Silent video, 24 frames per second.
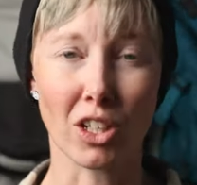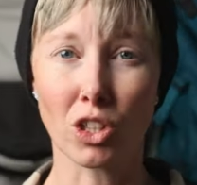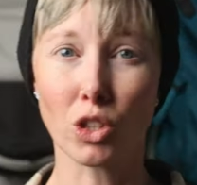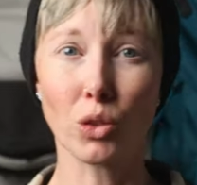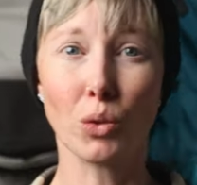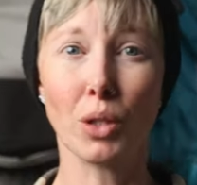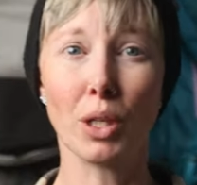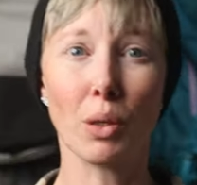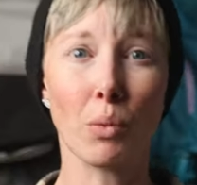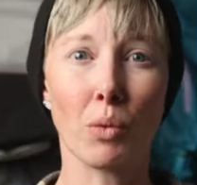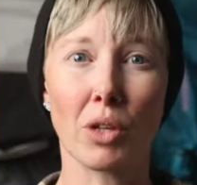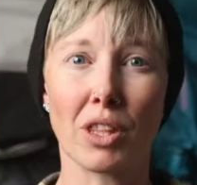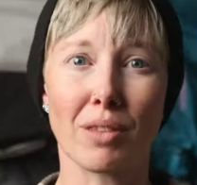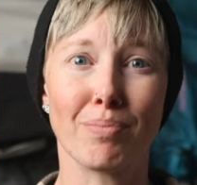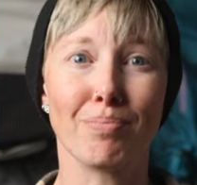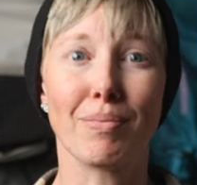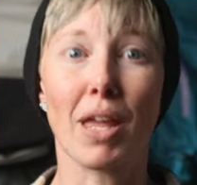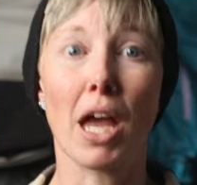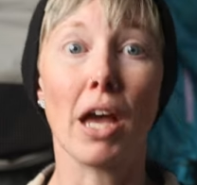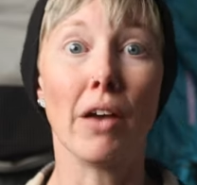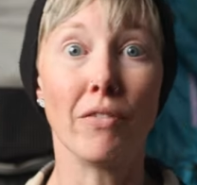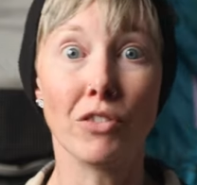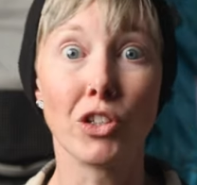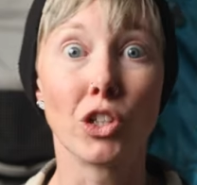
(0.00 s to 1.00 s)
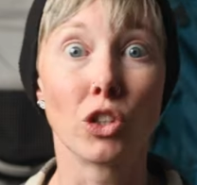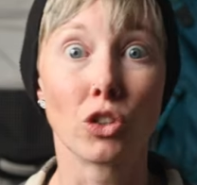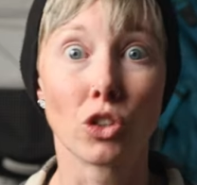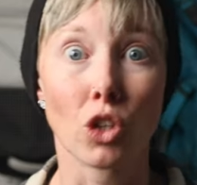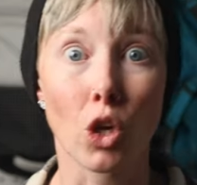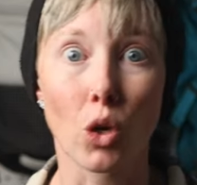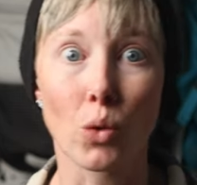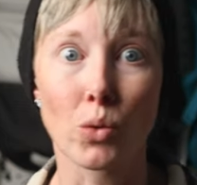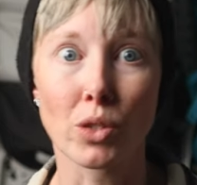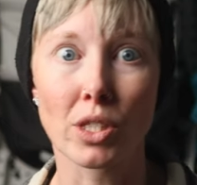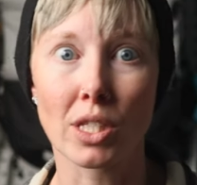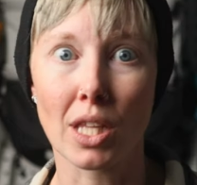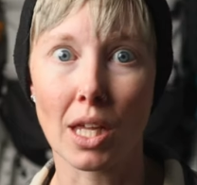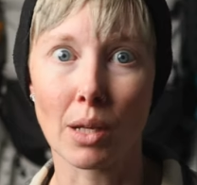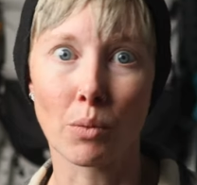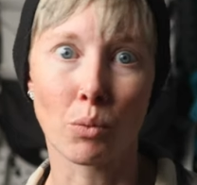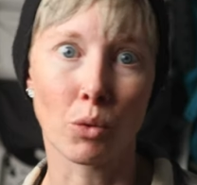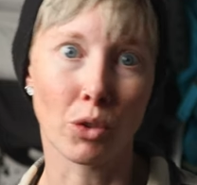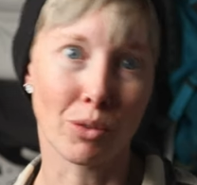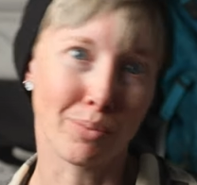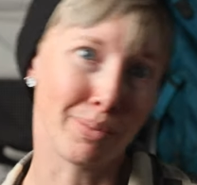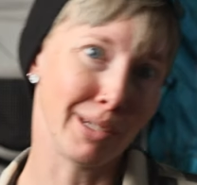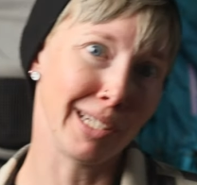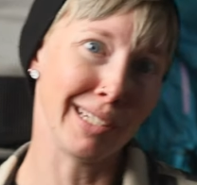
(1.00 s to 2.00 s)
including with heavier loads than
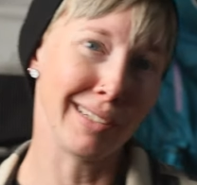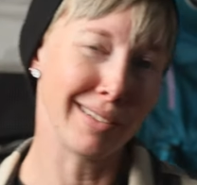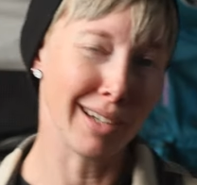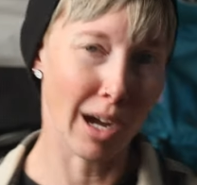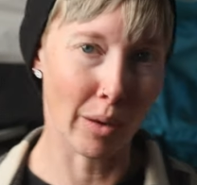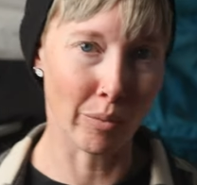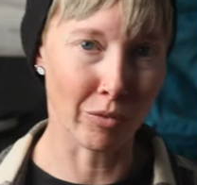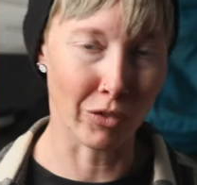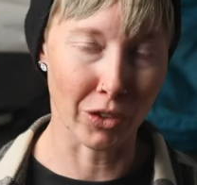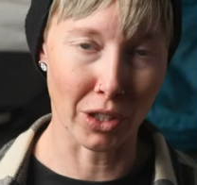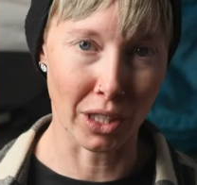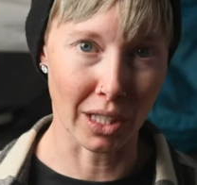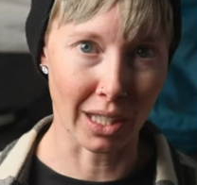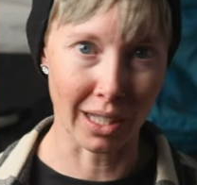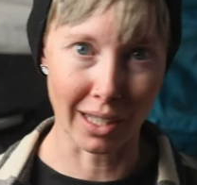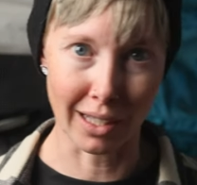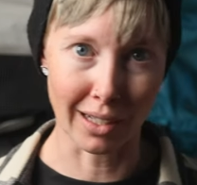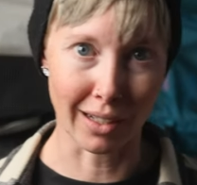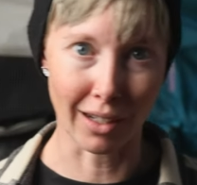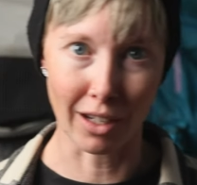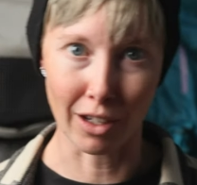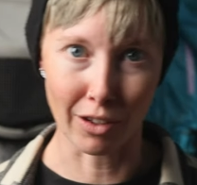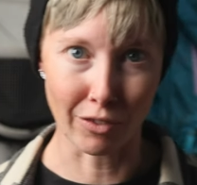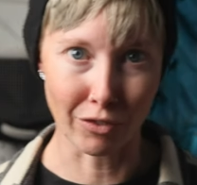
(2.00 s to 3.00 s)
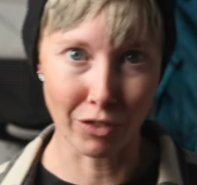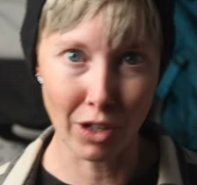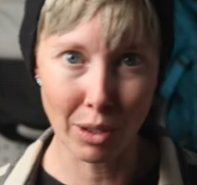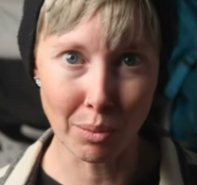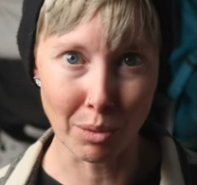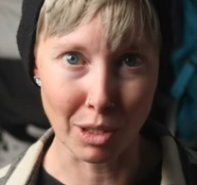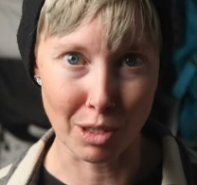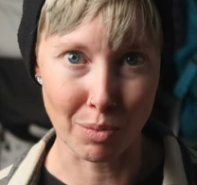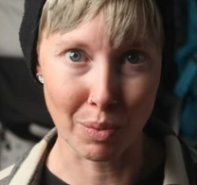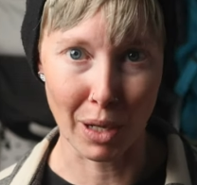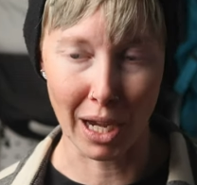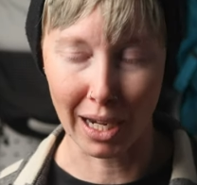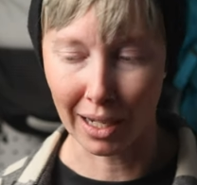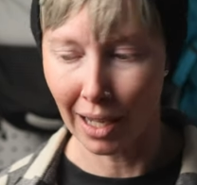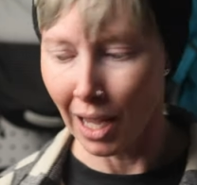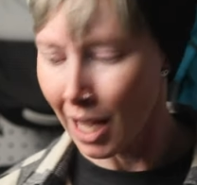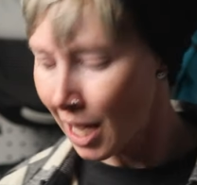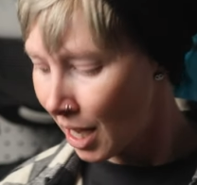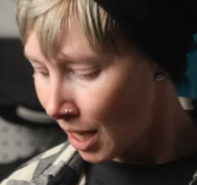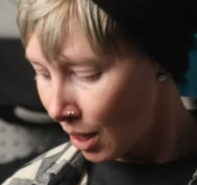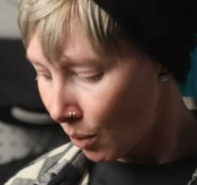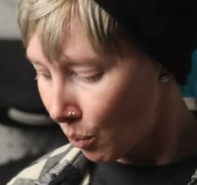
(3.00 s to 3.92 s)
would be comfy in a frameless pack,